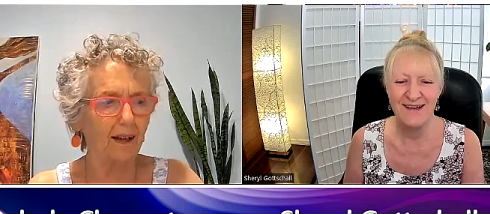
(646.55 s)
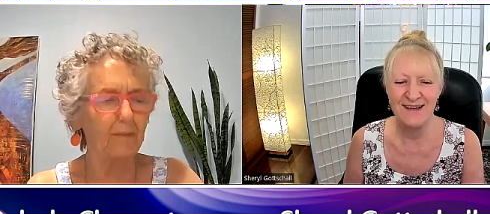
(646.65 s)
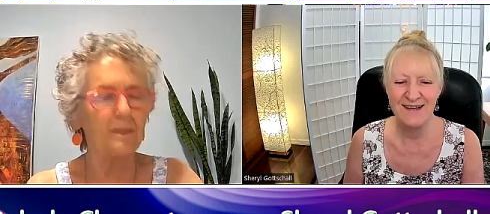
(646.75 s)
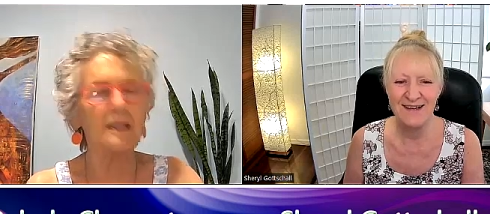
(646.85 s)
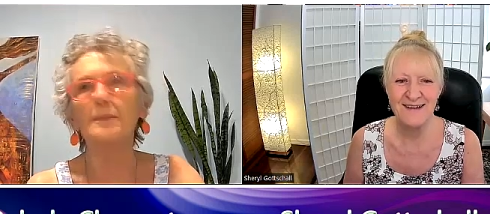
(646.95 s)

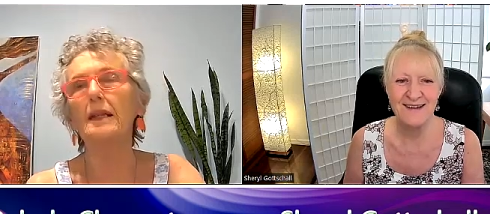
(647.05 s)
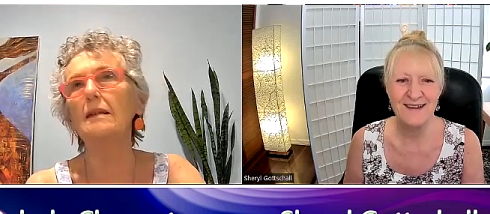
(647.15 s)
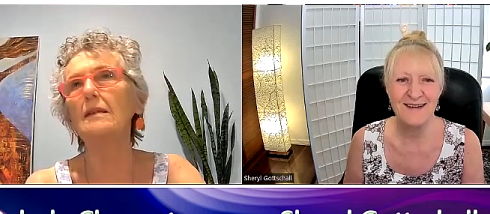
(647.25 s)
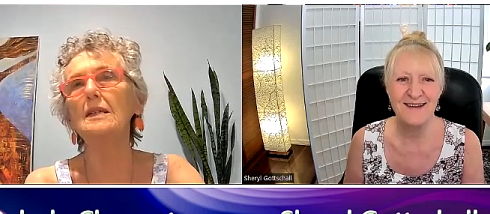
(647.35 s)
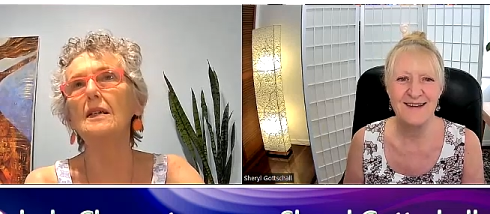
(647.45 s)
Speaker 1: Um, I
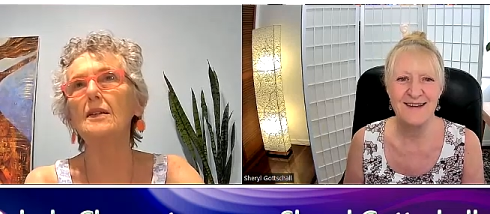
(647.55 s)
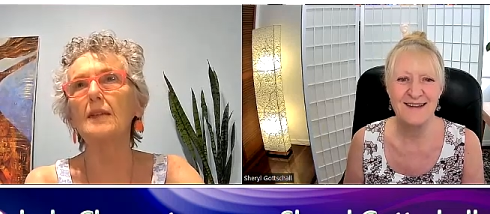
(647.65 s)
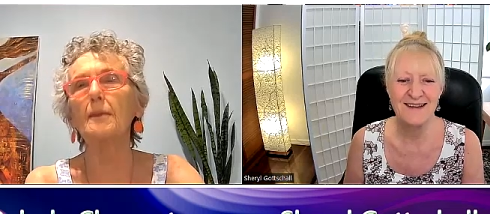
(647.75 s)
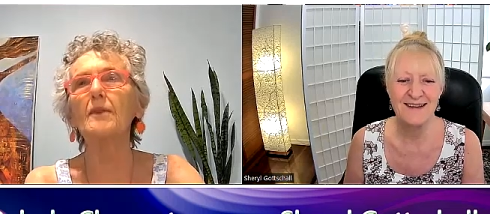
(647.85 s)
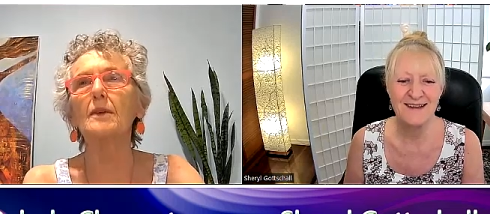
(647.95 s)
mean,
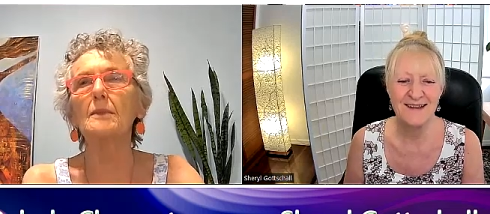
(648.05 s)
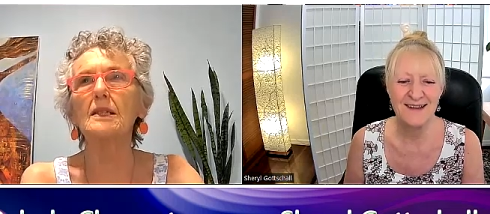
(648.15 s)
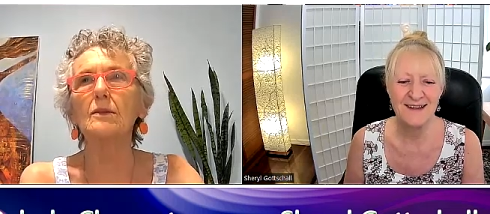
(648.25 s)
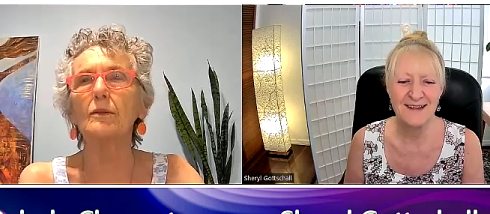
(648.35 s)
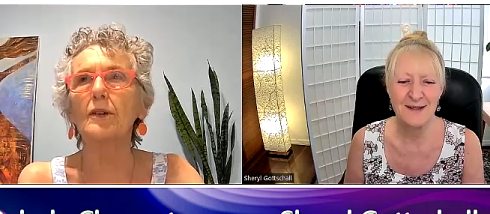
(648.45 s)
some of them are
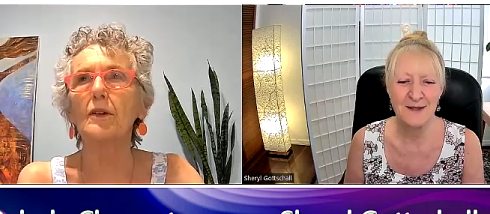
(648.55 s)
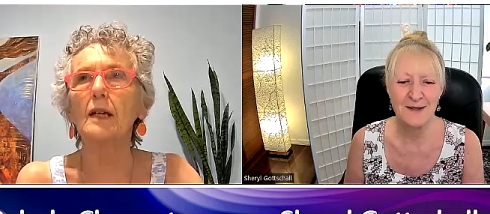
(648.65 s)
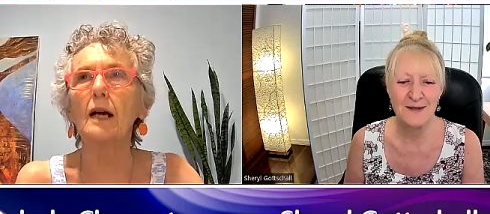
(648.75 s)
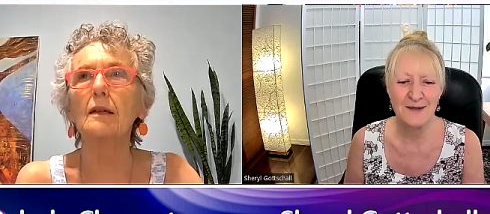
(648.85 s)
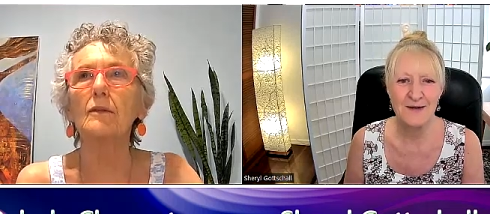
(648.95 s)
still very
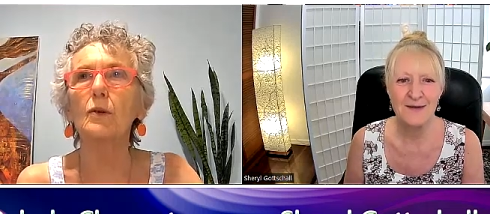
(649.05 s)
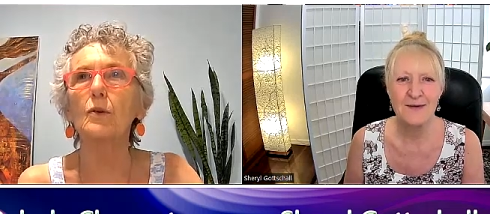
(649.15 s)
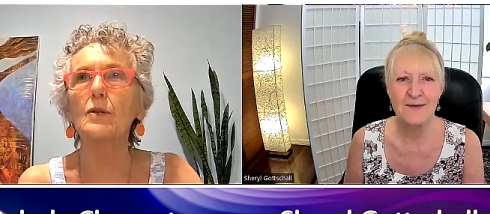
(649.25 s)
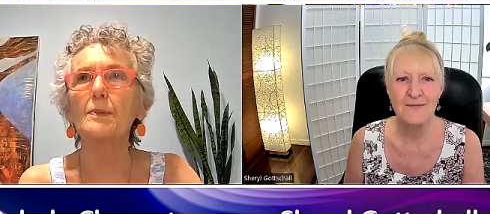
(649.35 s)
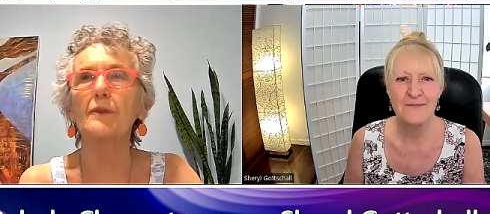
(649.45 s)
young, of
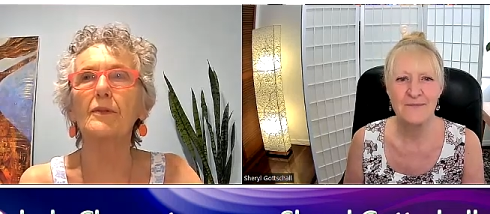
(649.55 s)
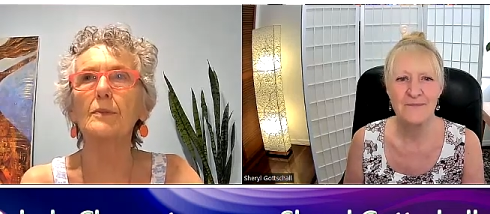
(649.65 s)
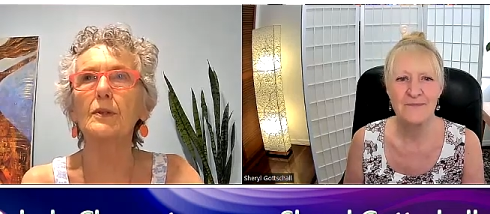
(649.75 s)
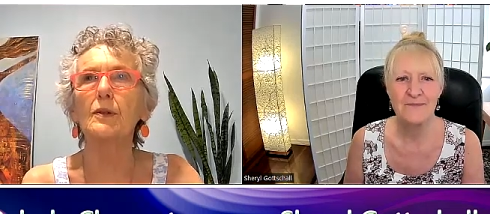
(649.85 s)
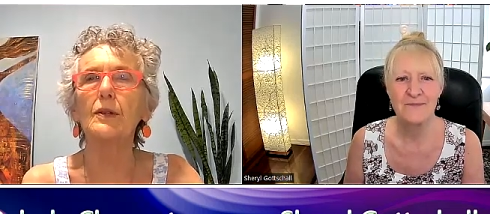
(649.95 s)
course, but
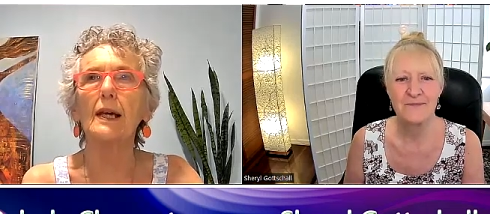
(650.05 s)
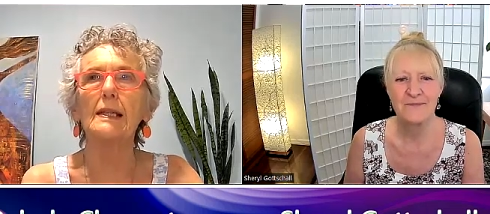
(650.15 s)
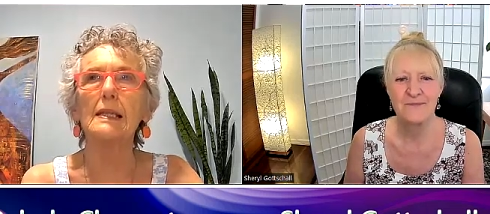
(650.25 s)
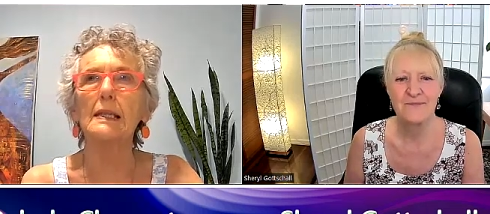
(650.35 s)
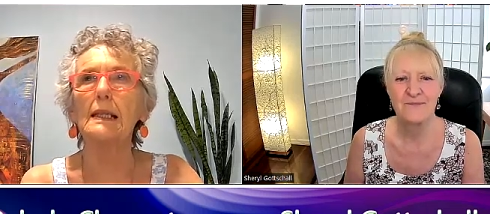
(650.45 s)
from two
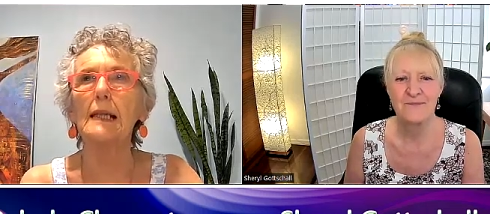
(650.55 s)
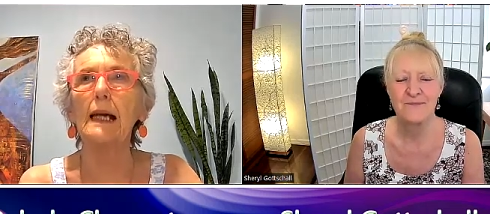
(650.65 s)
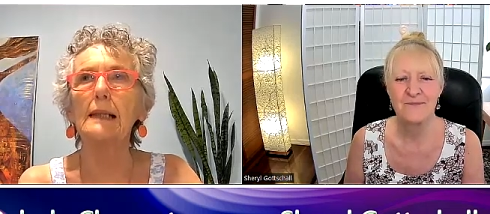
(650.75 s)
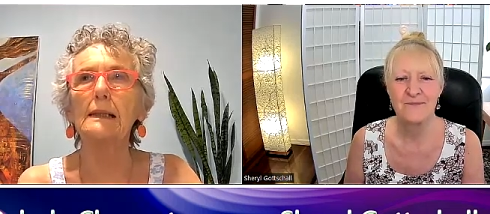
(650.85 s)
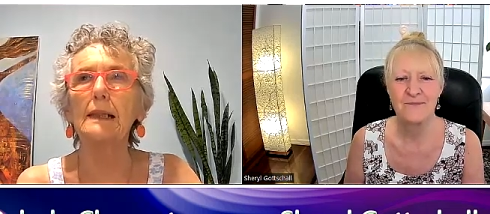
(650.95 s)
thousand
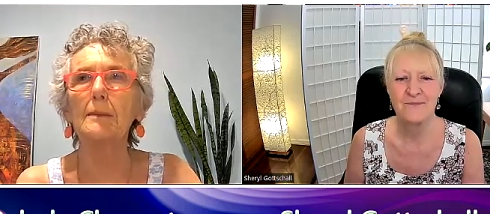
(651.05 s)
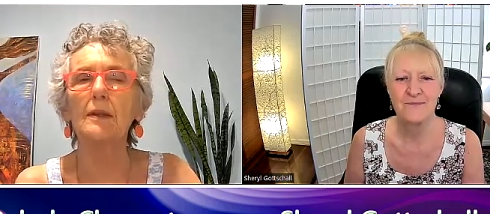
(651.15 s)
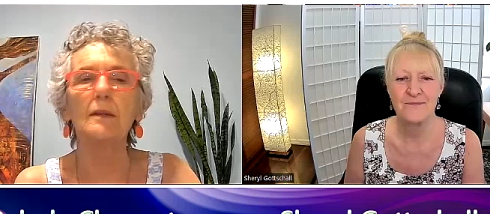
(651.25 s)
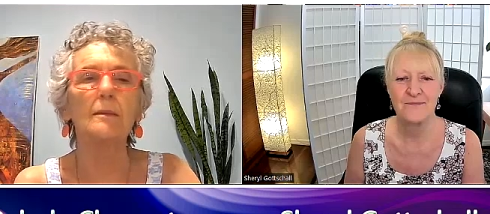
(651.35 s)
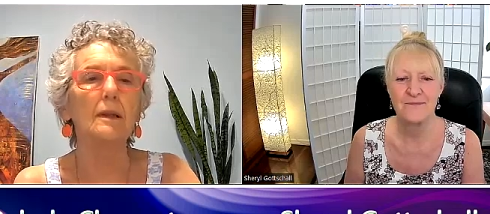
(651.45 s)
eight, some of
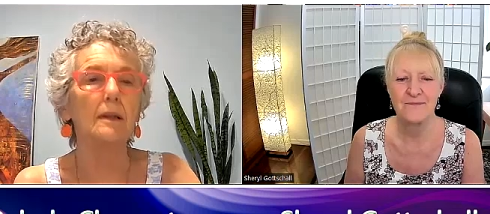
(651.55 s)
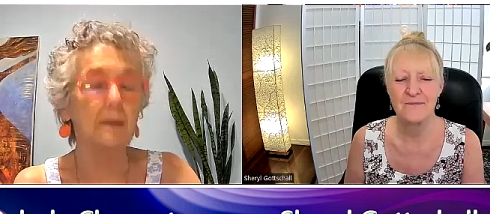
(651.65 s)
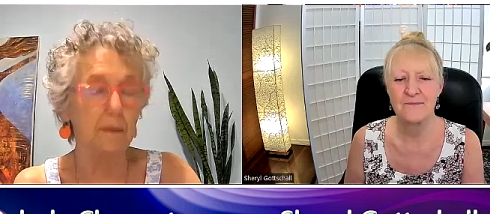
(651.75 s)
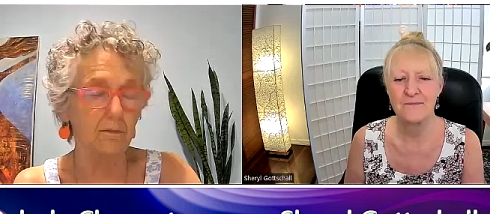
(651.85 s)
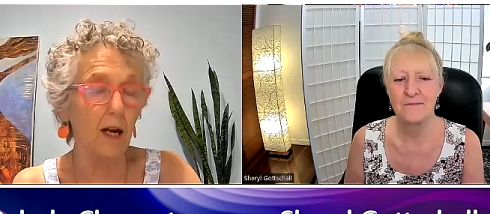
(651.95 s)
them are
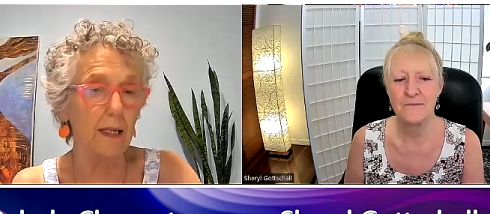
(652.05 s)
right